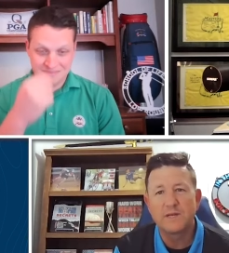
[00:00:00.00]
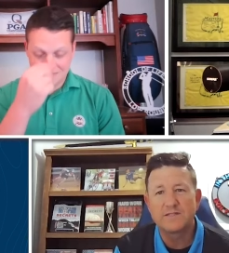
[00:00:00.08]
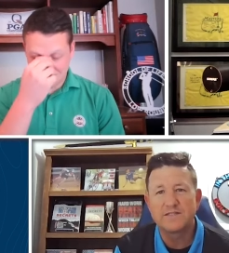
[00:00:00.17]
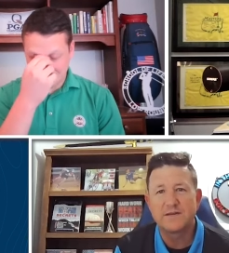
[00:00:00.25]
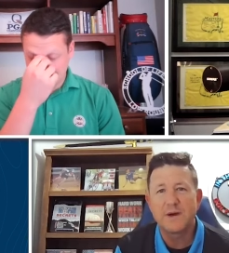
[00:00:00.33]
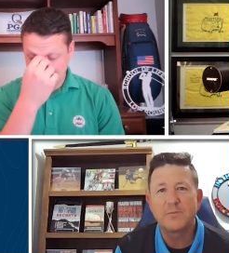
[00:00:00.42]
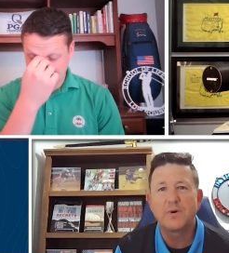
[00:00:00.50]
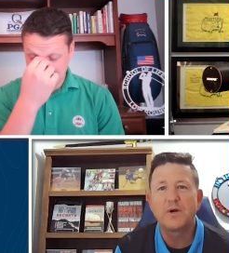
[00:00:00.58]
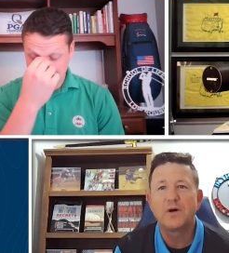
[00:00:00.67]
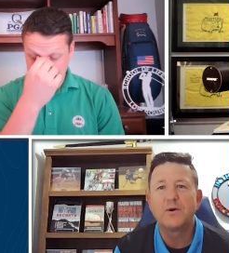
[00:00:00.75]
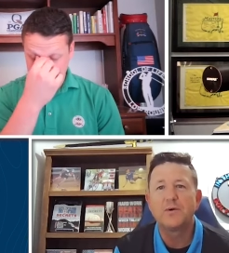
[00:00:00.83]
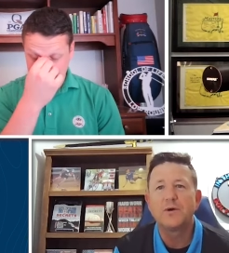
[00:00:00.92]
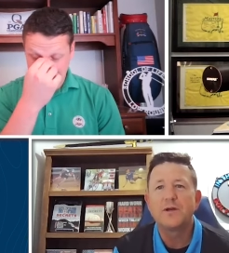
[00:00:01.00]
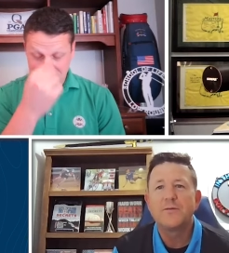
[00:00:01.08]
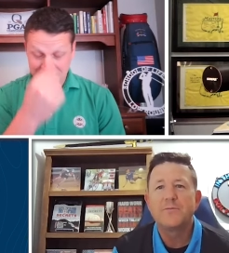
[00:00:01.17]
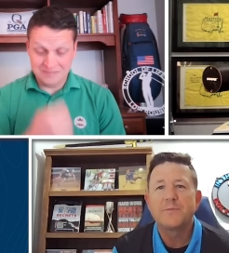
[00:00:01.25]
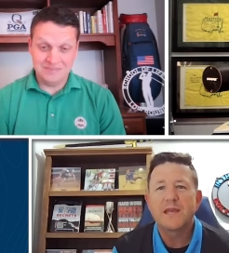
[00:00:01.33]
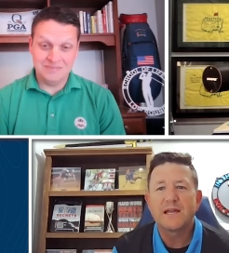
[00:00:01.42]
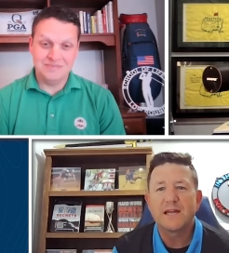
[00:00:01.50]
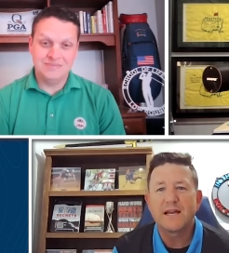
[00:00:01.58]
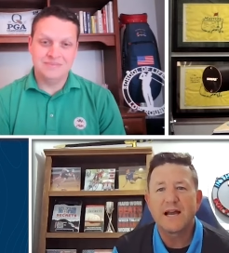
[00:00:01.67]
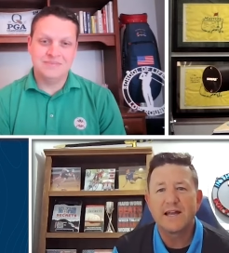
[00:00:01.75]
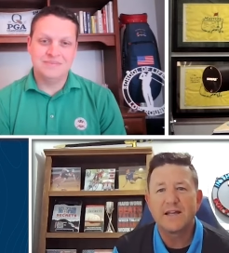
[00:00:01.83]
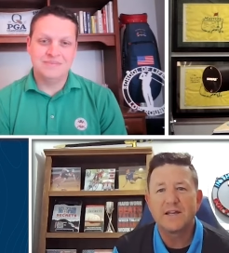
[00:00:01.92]
Speaker 1: played semi pro, and I
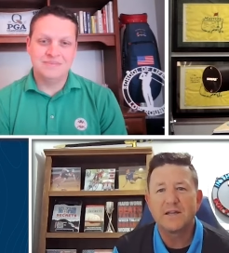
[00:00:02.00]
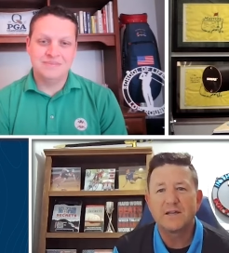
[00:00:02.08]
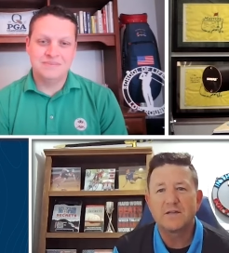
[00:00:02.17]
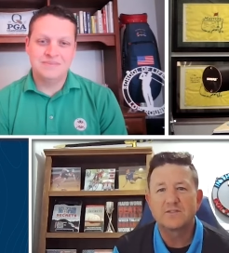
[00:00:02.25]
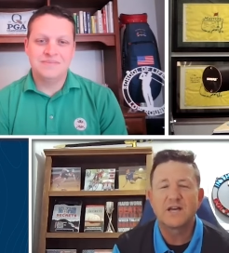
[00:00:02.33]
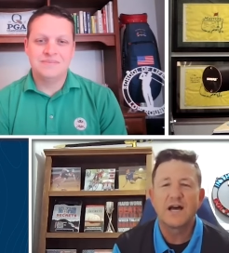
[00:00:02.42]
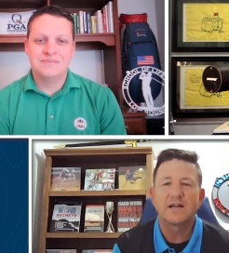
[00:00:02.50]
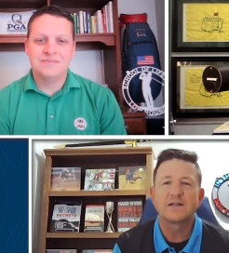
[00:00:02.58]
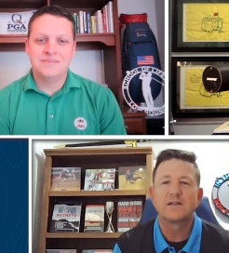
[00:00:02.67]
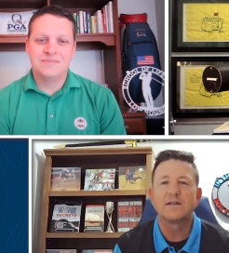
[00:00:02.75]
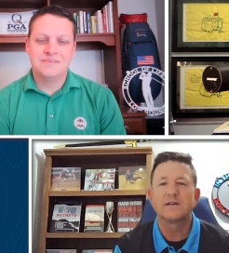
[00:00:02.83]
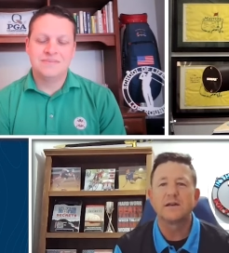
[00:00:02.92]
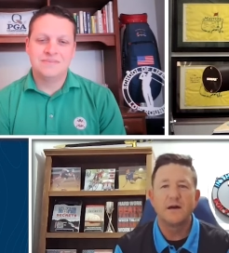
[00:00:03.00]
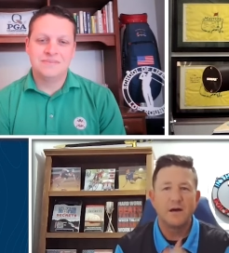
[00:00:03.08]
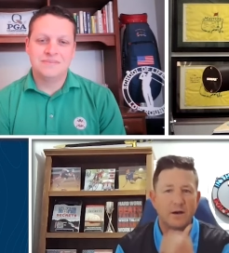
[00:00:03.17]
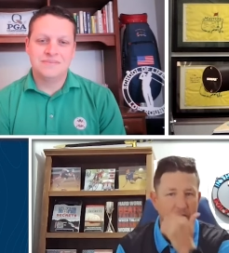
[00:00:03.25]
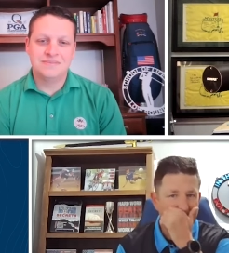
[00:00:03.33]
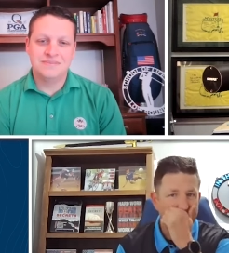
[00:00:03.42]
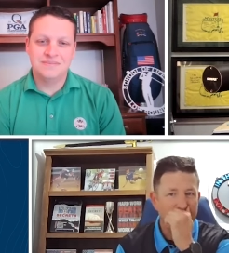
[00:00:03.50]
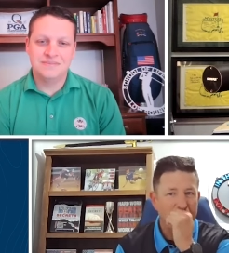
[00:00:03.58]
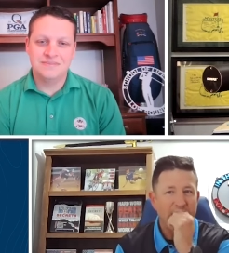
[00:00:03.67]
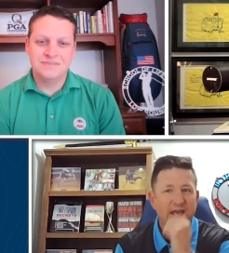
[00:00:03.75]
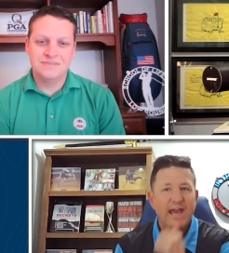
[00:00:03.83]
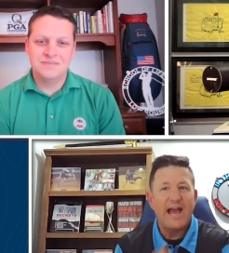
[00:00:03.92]
got into cycling um,
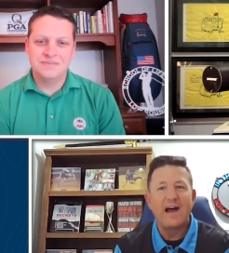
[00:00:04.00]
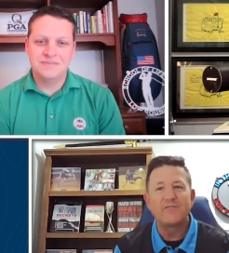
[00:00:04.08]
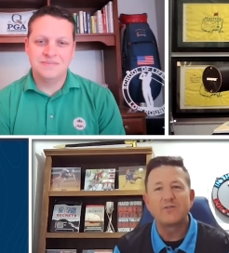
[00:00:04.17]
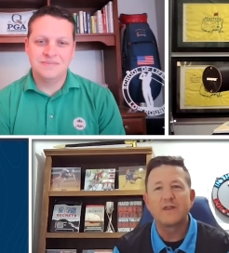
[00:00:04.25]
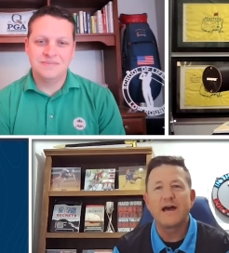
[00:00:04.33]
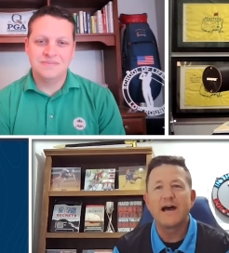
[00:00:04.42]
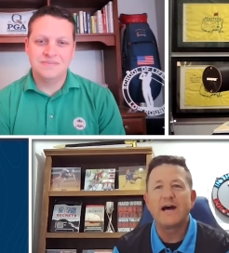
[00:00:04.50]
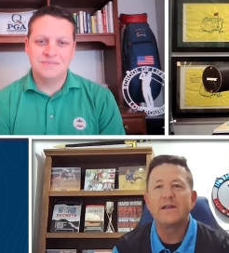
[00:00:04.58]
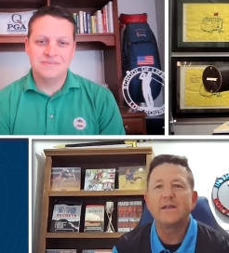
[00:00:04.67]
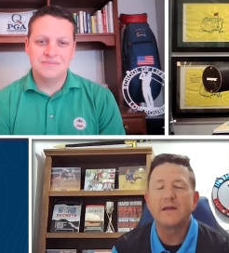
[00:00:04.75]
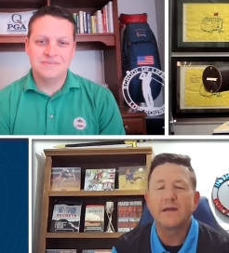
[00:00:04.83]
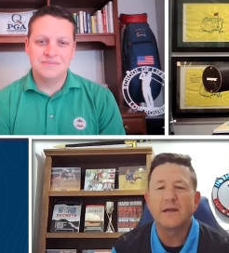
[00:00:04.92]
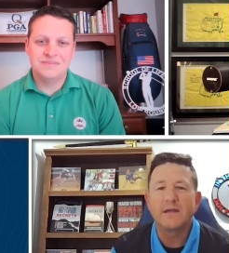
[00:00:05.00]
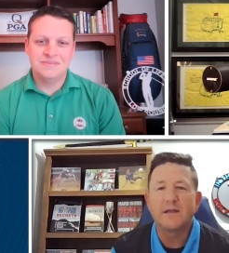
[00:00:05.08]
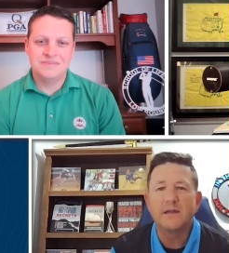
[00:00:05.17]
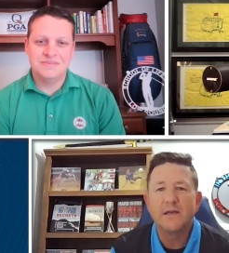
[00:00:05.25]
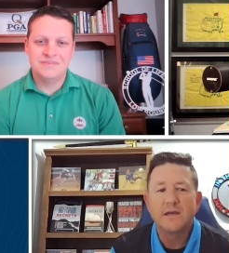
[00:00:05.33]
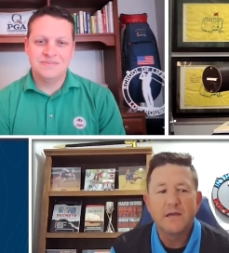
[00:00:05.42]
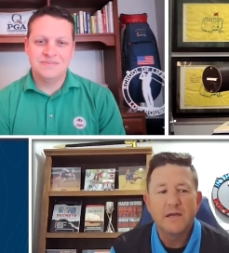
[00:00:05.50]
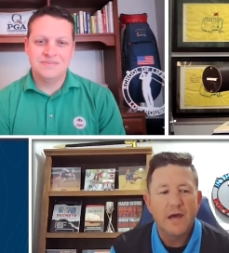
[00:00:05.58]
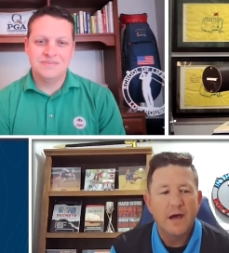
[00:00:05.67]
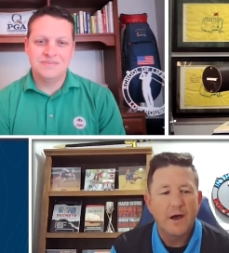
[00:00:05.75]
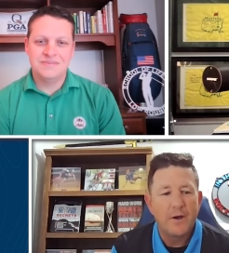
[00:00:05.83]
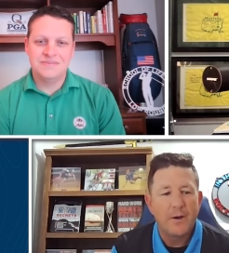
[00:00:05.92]
after that. And
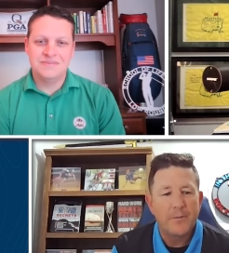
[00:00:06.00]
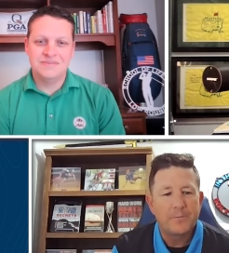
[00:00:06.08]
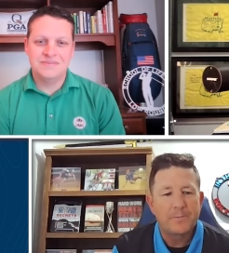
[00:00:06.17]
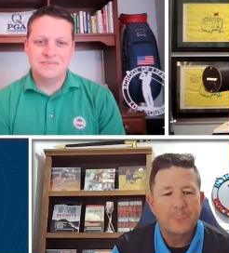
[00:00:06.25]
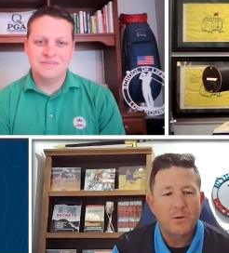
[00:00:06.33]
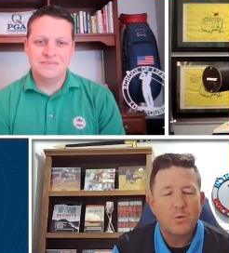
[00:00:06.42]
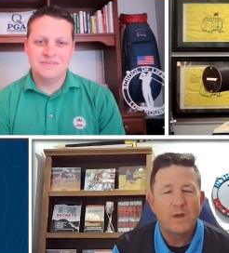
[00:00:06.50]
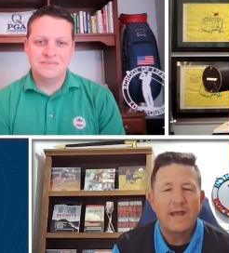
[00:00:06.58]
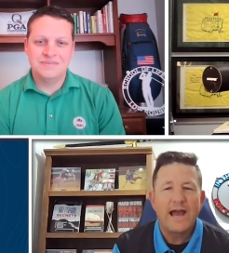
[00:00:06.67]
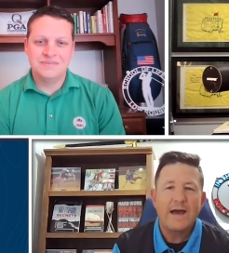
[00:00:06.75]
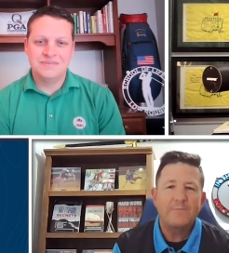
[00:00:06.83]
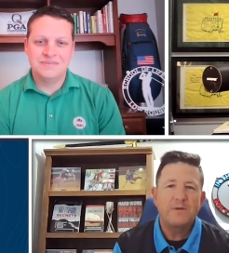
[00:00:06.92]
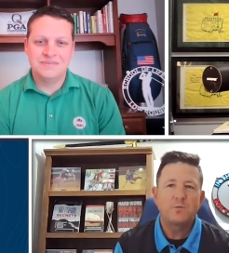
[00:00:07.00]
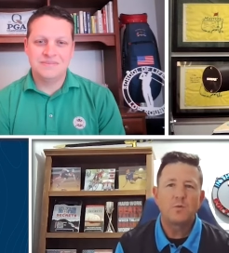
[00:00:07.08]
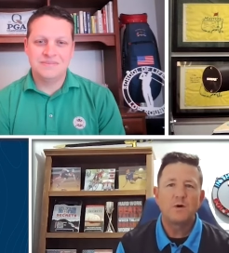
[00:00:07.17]
um, what happened